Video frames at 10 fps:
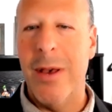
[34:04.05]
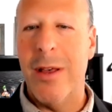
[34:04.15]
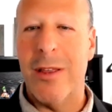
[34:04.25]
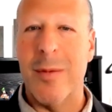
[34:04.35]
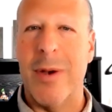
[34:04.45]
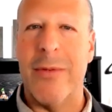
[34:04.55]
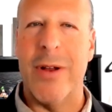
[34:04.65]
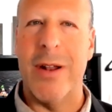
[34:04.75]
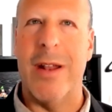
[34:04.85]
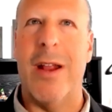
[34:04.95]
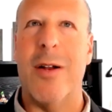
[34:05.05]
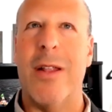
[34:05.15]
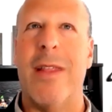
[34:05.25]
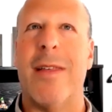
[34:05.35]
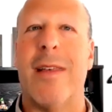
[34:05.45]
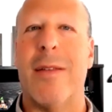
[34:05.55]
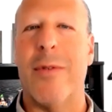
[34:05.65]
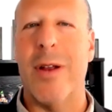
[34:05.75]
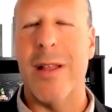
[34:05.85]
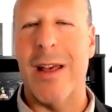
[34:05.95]
So my friend inherited this at the
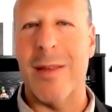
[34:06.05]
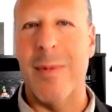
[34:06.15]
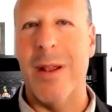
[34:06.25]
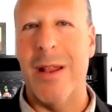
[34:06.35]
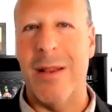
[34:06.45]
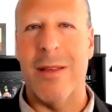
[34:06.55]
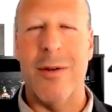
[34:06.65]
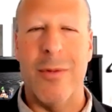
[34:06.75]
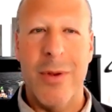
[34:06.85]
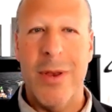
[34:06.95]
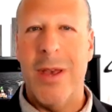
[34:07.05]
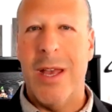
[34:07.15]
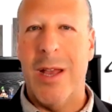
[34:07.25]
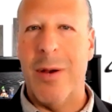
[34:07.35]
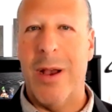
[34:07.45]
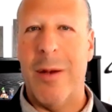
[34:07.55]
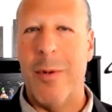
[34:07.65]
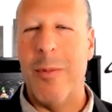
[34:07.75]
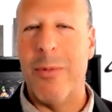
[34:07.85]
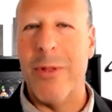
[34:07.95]
very last minute. So I
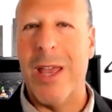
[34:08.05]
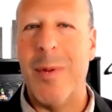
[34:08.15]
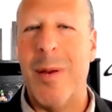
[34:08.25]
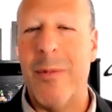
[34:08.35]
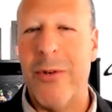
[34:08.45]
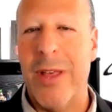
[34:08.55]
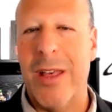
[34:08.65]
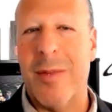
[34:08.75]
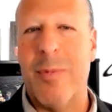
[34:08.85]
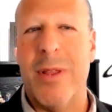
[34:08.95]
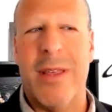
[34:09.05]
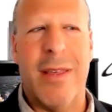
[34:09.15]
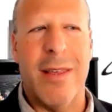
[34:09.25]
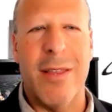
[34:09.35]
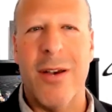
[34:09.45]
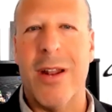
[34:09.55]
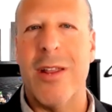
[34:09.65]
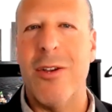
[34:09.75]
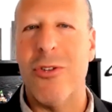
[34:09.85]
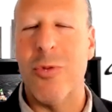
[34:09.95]
won't blame him for this, but this is not
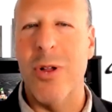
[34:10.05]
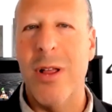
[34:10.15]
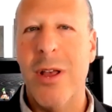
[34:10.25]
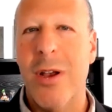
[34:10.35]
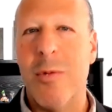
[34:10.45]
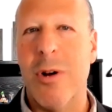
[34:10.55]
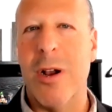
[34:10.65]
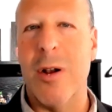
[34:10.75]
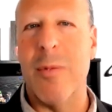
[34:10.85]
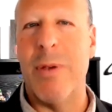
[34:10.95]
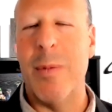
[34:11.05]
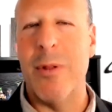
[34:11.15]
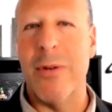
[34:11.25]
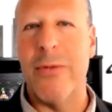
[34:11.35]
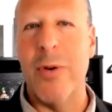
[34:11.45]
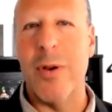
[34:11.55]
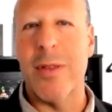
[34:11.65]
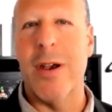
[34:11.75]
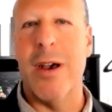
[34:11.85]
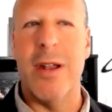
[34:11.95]
unusual, where people are focused
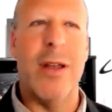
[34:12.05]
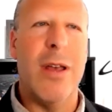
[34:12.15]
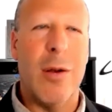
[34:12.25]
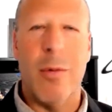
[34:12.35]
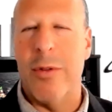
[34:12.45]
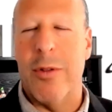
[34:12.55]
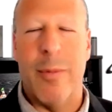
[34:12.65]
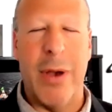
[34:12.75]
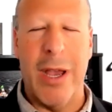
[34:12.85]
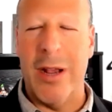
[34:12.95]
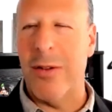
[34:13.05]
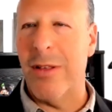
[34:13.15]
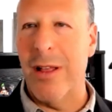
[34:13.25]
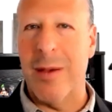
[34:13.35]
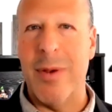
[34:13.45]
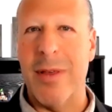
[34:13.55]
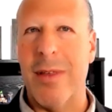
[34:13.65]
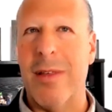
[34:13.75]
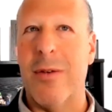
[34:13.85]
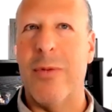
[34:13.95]
on whether they're buying or selling a
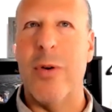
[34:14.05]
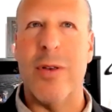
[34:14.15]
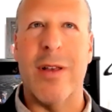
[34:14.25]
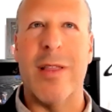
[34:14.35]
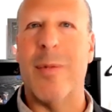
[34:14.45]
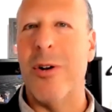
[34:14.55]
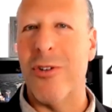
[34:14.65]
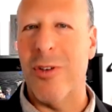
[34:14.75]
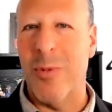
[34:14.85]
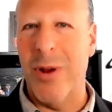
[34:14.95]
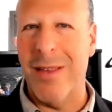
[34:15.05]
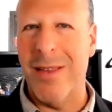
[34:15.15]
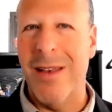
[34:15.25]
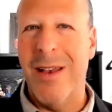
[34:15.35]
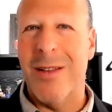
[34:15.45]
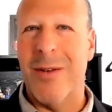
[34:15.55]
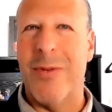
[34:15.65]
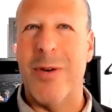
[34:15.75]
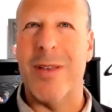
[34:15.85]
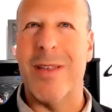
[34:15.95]
business. They're focused on the purchase price. They're
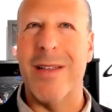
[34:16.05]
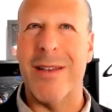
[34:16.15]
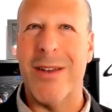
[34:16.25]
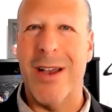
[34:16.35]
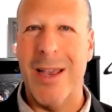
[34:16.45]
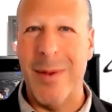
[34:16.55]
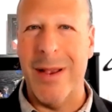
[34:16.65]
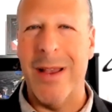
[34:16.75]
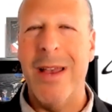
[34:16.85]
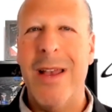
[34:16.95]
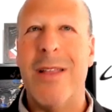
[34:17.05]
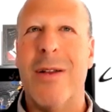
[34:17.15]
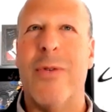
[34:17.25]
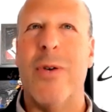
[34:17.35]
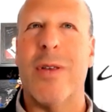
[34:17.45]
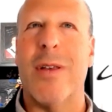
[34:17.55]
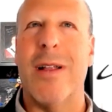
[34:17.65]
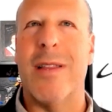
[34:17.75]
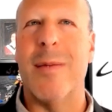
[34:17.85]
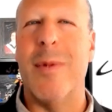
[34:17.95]
focused on the timing. They're focused
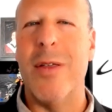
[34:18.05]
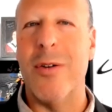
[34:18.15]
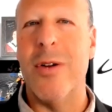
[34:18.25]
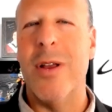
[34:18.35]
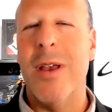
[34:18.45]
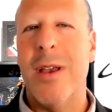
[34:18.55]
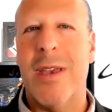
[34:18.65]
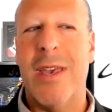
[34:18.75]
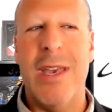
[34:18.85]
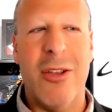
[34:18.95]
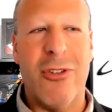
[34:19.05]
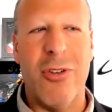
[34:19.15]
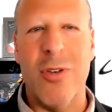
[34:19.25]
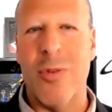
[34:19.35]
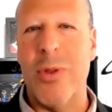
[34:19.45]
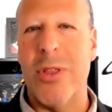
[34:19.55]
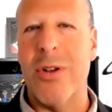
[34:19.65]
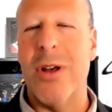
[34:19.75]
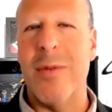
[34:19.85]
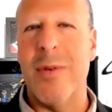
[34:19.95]
on some other key issues, but they're
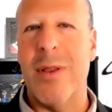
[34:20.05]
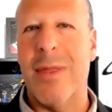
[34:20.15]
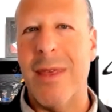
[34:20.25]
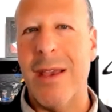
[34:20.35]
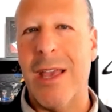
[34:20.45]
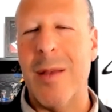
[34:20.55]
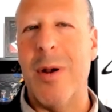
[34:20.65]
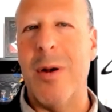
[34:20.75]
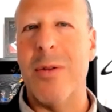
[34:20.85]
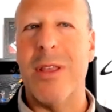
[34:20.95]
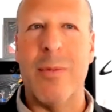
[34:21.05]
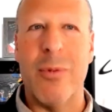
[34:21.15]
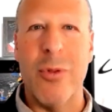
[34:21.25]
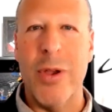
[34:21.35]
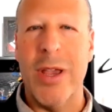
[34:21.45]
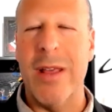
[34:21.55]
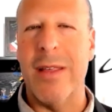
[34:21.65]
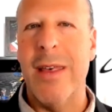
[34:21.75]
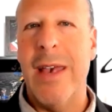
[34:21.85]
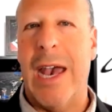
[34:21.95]
not even thinking about the
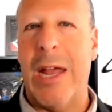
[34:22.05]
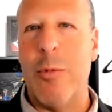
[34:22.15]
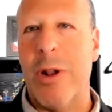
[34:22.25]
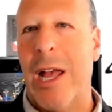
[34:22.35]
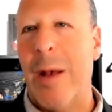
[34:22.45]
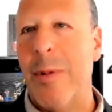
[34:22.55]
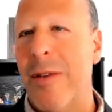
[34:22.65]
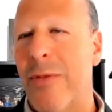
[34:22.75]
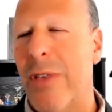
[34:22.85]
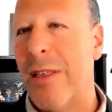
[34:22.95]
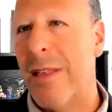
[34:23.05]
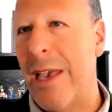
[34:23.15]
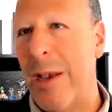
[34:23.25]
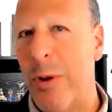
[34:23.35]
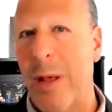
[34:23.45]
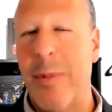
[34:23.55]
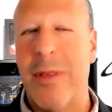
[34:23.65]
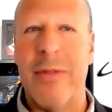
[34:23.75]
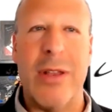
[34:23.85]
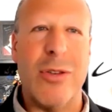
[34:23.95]
employees and what happens if they stay. What happens
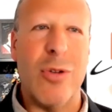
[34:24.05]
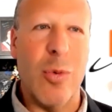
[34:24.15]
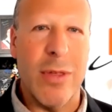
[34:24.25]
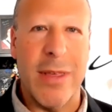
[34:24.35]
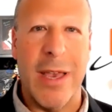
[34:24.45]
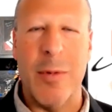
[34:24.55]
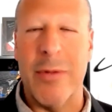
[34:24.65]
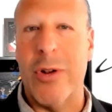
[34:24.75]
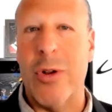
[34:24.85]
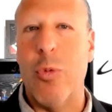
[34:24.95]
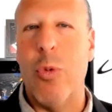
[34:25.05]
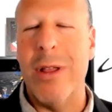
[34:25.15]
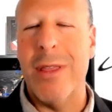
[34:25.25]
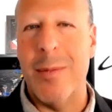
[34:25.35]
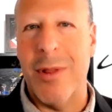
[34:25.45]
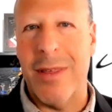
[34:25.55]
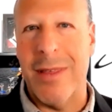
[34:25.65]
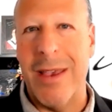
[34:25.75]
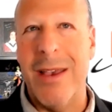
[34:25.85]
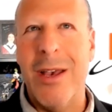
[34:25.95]
if they don't stay? What if I don't want them to
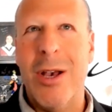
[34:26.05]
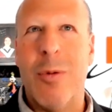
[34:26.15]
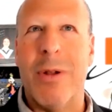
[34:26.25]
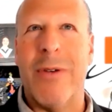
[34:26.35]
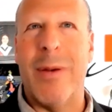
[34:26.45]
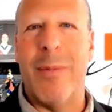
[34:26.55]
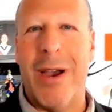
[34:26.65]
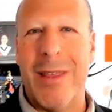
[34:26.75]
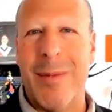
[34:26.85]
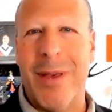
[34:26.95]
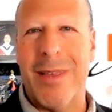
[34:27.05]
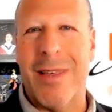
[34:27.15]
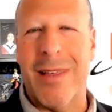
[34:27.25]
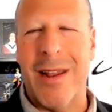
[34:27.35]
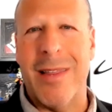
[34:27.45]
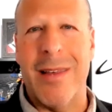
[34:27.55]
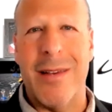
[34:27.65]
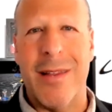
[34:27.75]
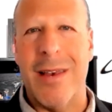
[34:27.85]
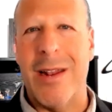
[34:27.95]
stay? What if I buy the business and I
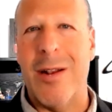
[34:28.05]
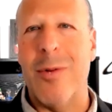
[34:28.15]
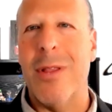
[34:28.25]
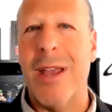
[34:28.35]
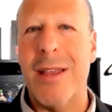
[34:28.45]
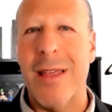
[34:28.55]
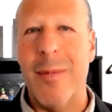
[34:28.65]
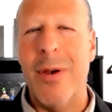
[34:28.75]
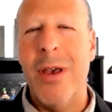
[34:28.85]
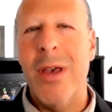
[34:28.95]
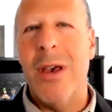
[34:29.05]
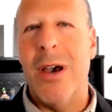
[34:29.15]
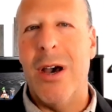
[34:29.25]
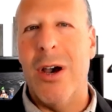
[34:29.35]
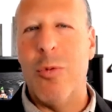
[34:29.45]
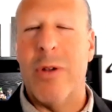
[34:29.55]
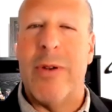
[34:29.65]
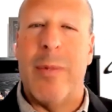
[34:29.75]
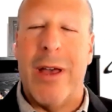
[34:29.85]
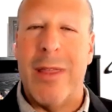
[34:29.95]
decide I don't like them? What if
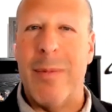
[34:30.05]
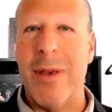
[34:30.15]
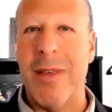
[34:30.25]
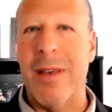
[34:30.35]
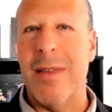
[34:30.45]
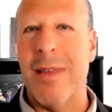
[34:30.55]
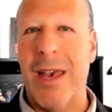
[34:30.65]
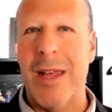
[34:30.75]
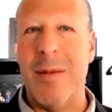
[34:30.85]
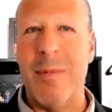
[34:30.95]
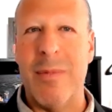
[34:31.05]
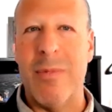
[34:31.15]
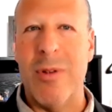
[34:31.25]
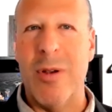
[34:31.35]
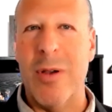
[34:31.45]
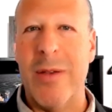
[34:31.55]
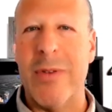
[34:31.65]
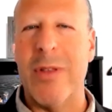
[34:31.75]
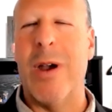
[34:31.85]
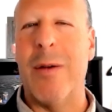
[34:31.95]
I buy the business and,
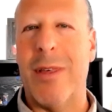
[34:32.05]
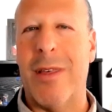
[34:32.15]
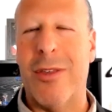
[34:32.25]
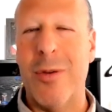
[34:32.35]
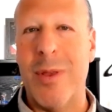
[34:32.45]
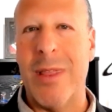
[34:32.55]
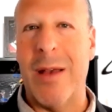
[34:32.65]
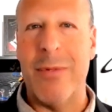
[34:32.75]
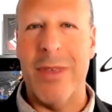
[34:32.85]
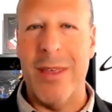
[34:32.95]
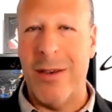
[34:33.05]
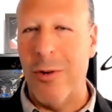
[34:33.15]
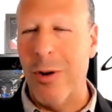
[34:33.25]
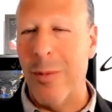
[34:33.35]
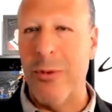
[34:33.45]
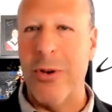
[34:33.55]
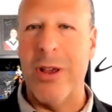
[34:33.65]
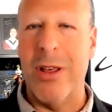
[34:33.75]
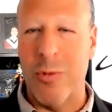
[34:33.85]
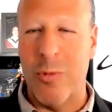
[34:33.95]
even though I was assuming that these core
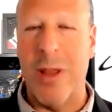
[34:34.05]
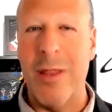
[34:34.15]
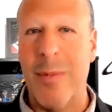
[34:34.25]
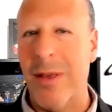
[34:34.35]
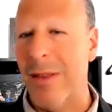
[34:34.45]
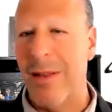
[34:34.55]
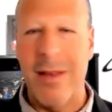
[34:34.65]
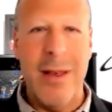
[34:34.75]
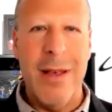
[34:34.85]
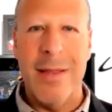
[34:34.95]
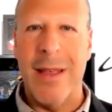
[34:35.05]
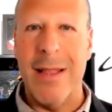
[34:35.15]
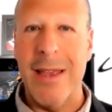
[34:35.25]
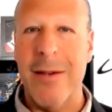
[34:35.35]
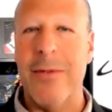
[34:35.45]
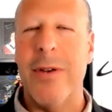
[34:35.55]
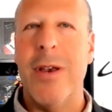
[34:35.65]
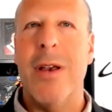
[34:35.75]
employees would run the business, they leave?